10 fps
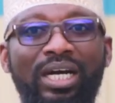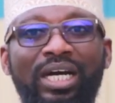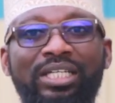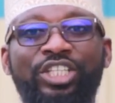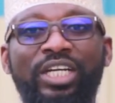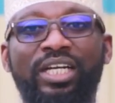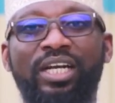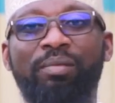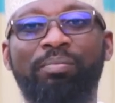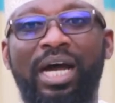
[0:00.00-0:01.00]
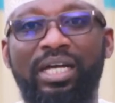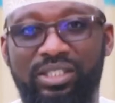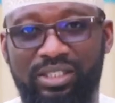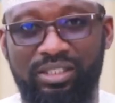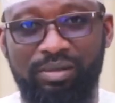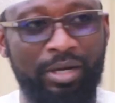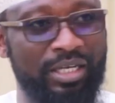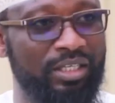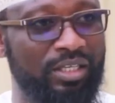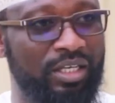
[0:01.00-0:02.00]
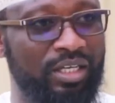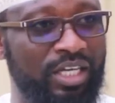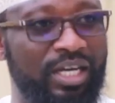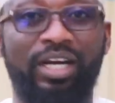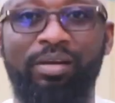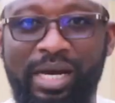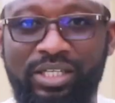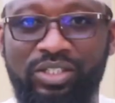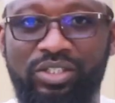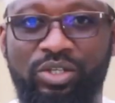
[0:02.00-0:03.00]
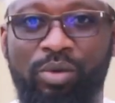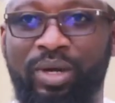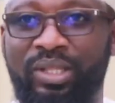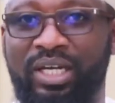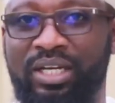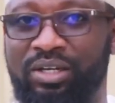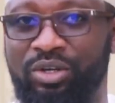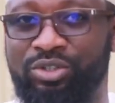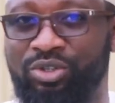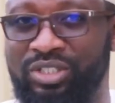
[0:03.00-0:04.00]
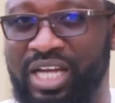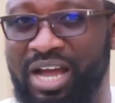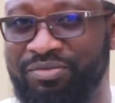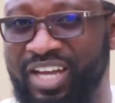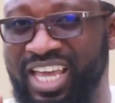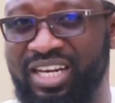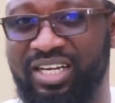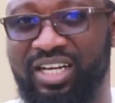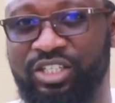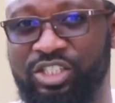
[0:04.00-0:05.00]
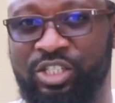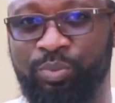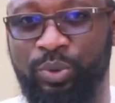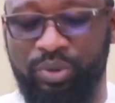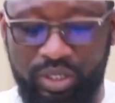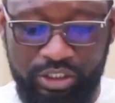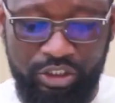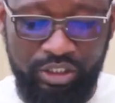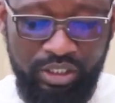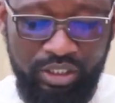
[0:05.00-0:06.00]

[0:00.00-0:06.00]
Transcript: a general mass, the general masses, someone that does not have any relationship with knowledge,